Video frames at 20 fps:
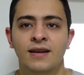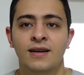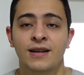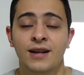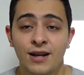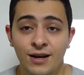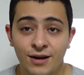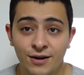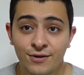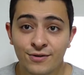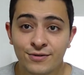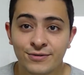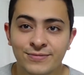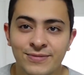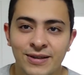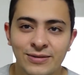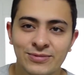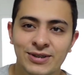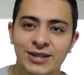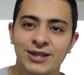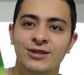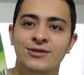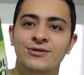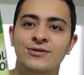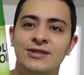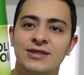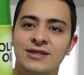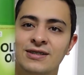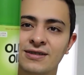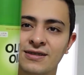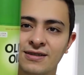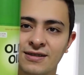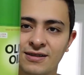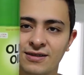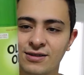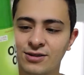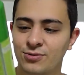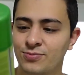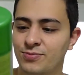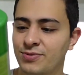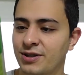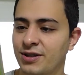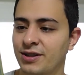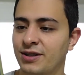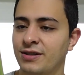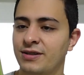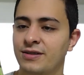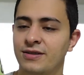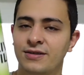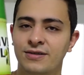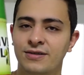Now I'm gonna use this spray,